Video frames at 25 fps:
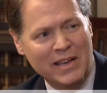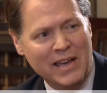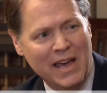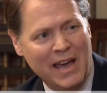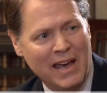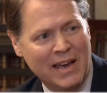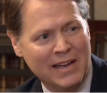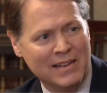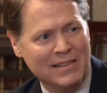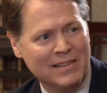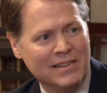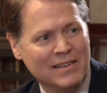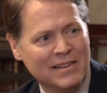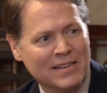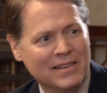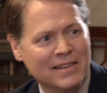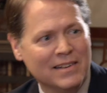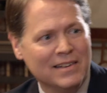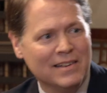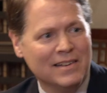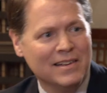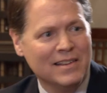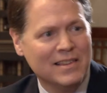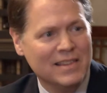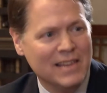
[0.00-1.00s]
can't
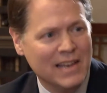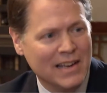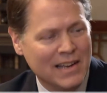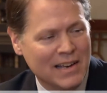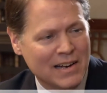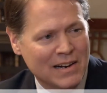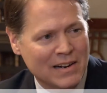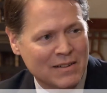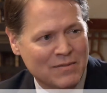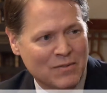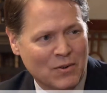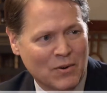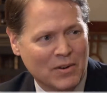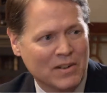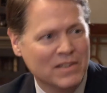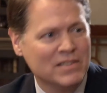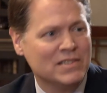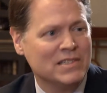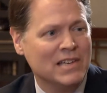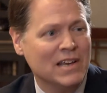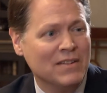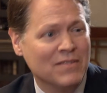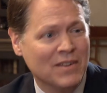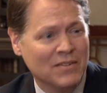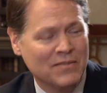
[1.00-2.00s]
think of or
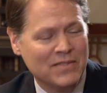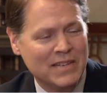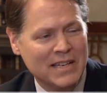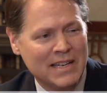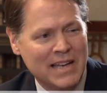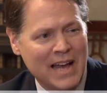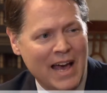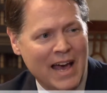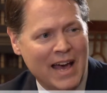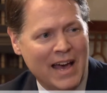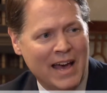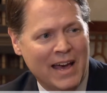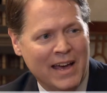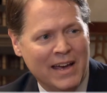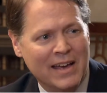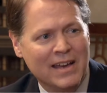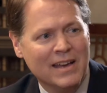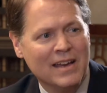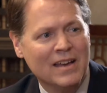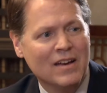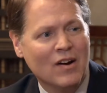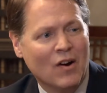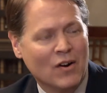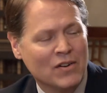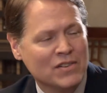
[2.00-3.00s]
conceive of today
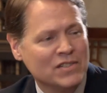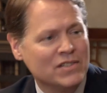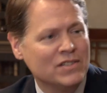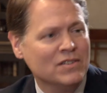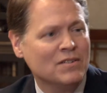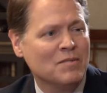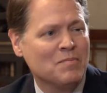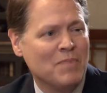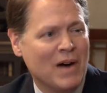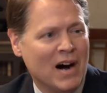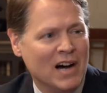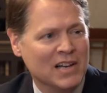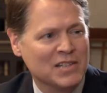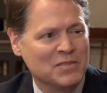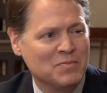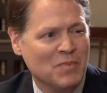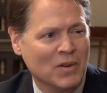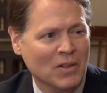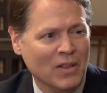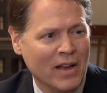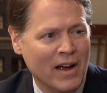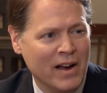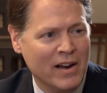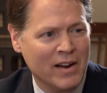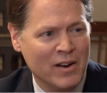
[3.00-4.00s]
are still possible
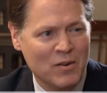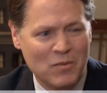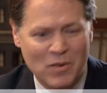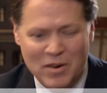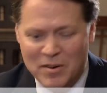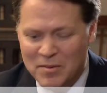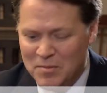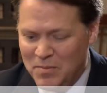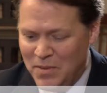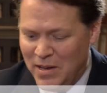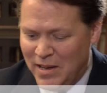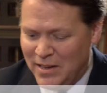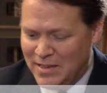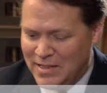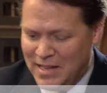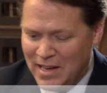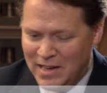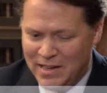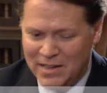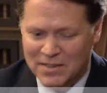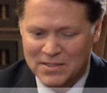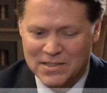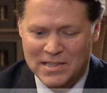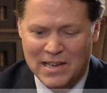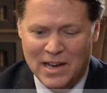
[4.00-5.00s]
later. You want to be 10
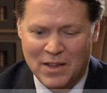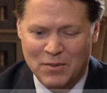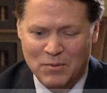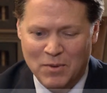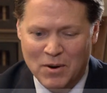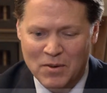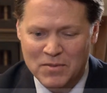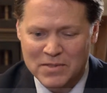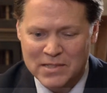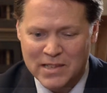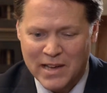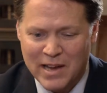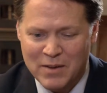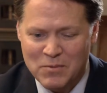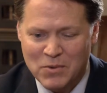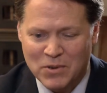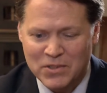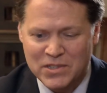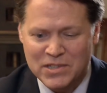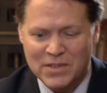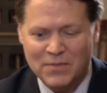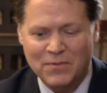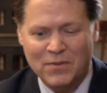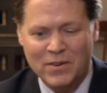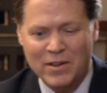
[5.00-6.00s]
years down the road saying, well,
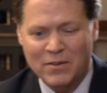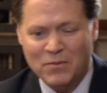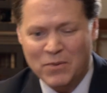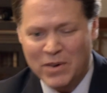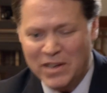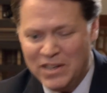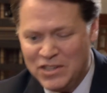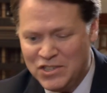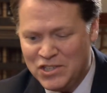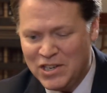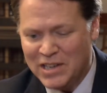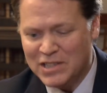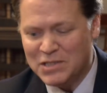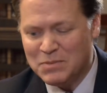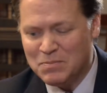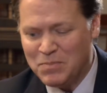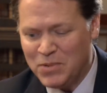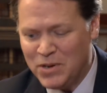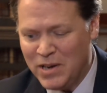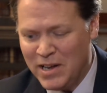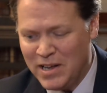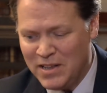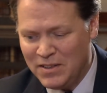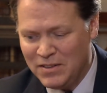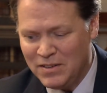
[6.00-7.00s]
if we had just
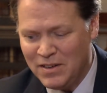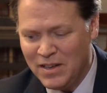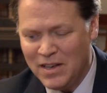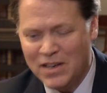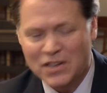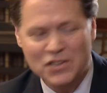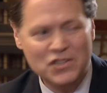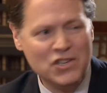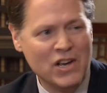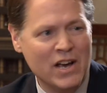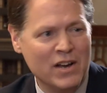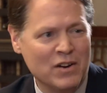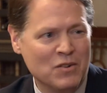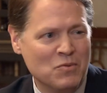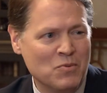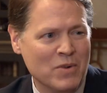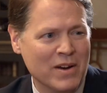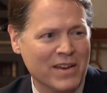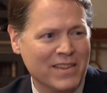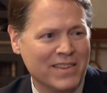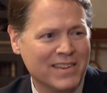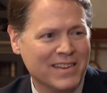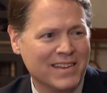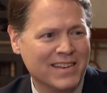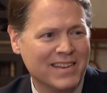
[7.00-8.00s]
put in channel
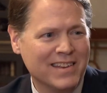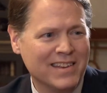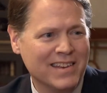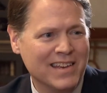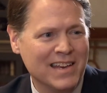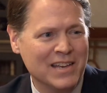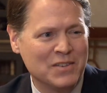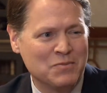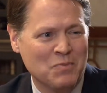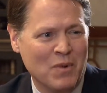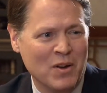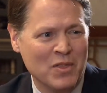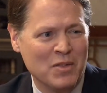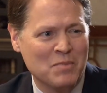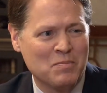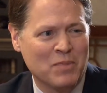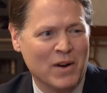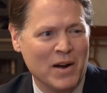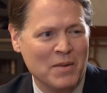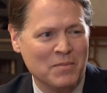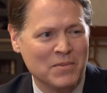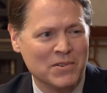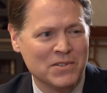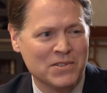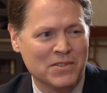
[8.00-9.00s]
width as one of the
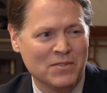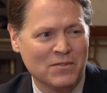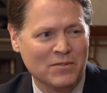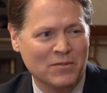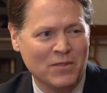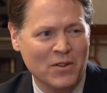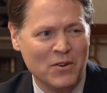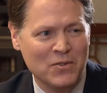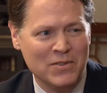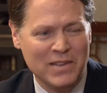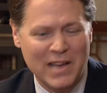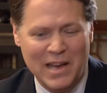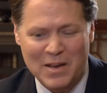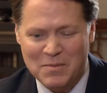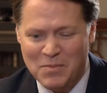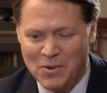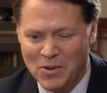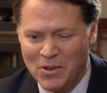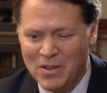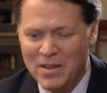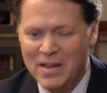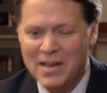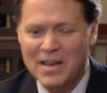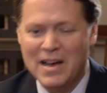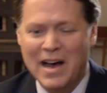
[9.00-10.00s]
parameters in the flow
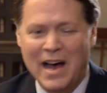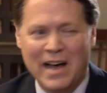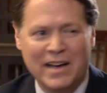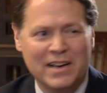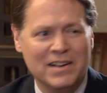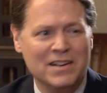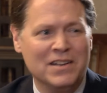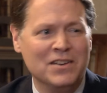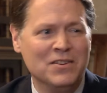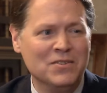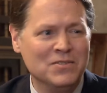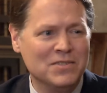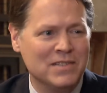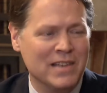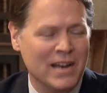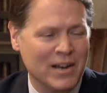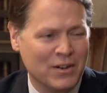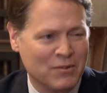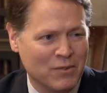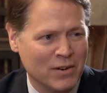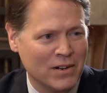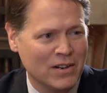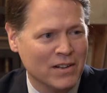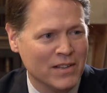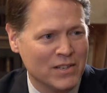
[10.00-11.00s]
table, I could use that
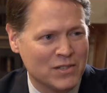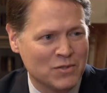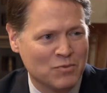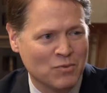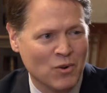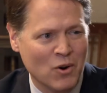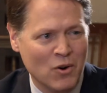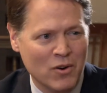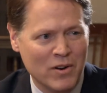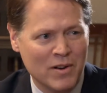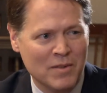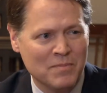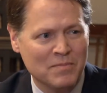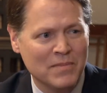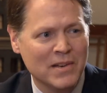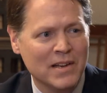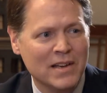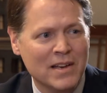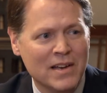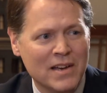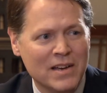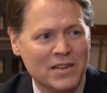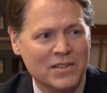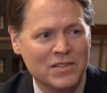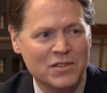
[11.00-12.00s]
gridless ROADM
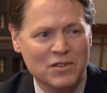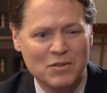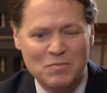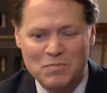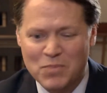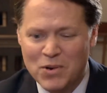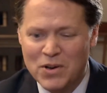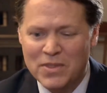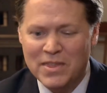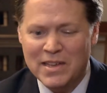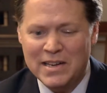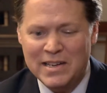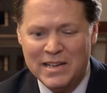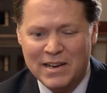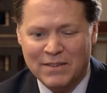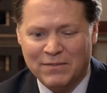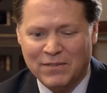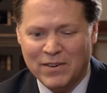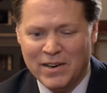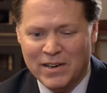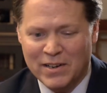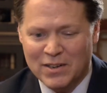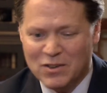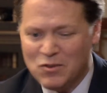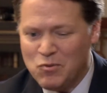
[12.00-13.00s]
to put the
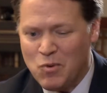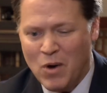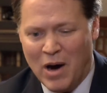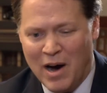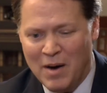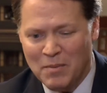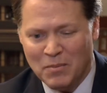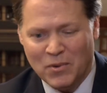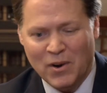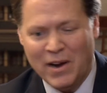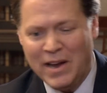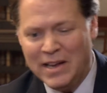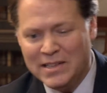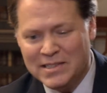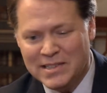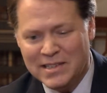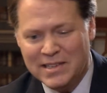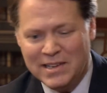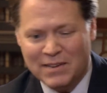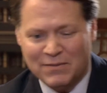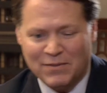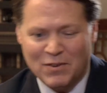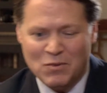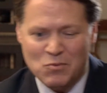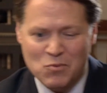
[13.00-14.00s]
different QAM rates and
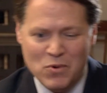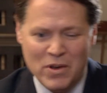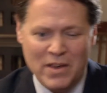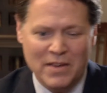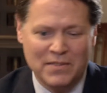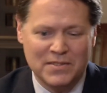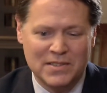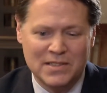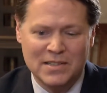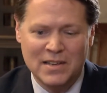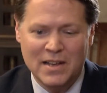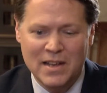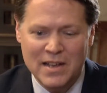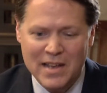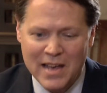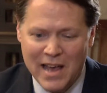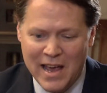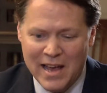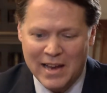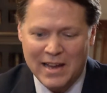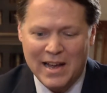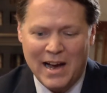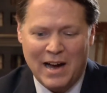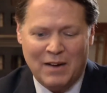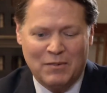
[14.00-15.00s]
different widths
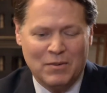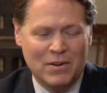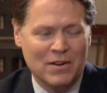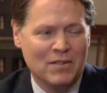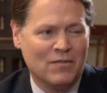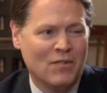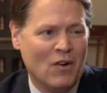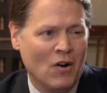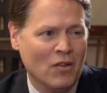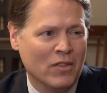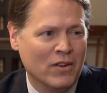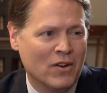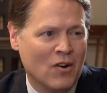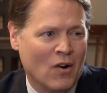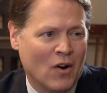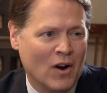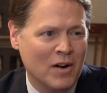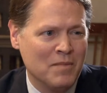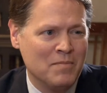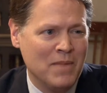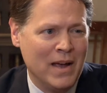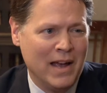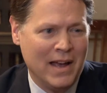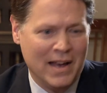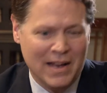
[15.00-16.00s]
and got rid of all the
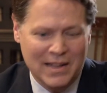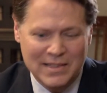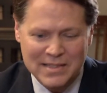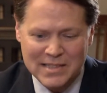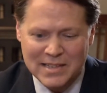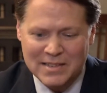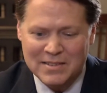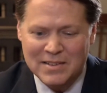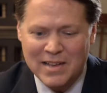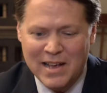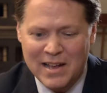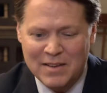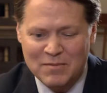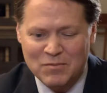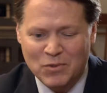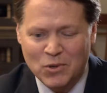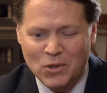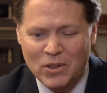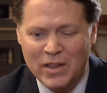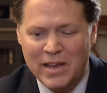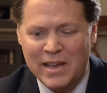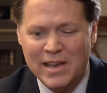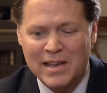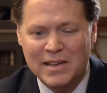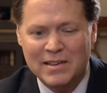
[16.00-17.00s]
guard bands and
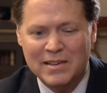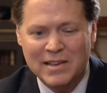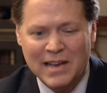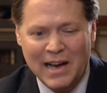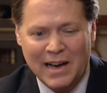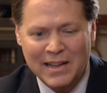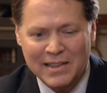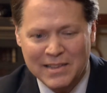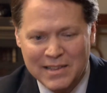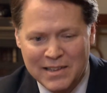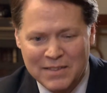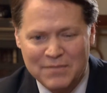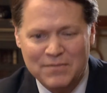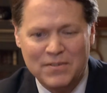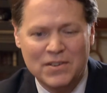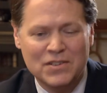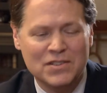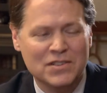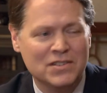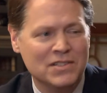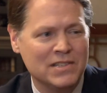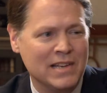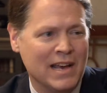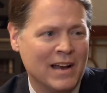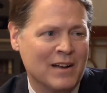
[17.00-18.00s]
really got the
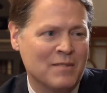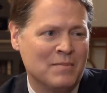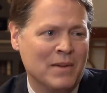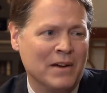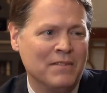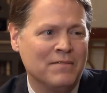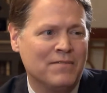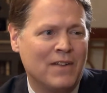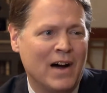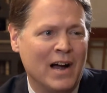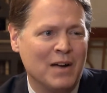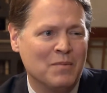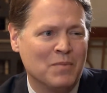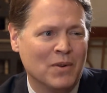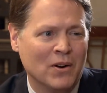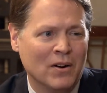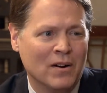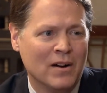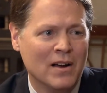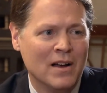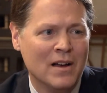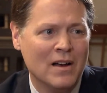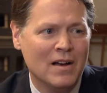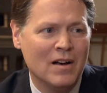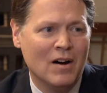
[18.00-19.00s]
efficiency out of my fiber.
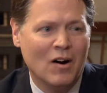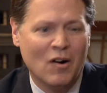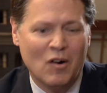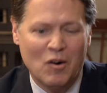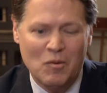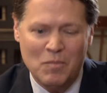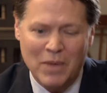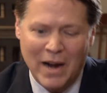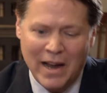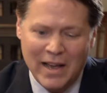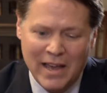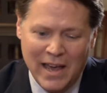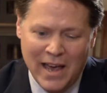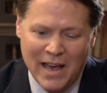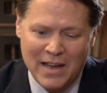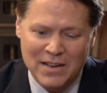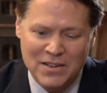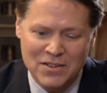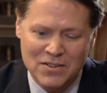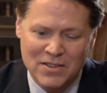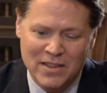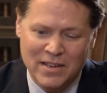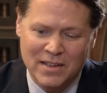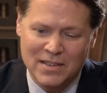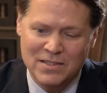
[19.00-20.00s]
Oh, but I can't
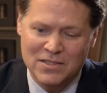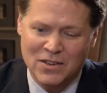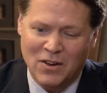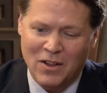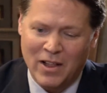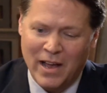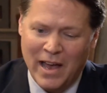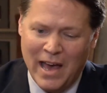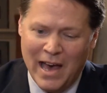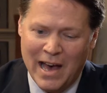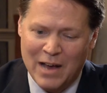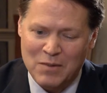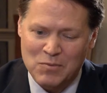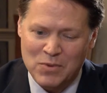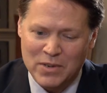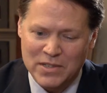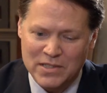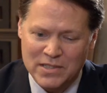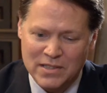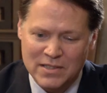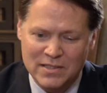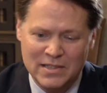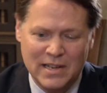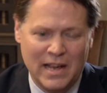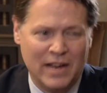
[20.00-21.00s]
do that because all I had
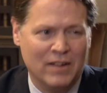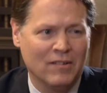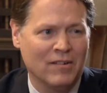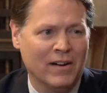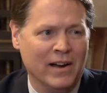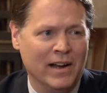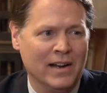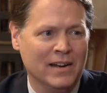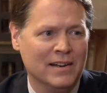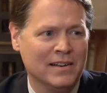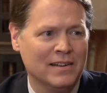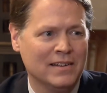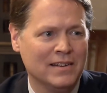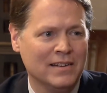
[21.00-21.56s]
was data rate.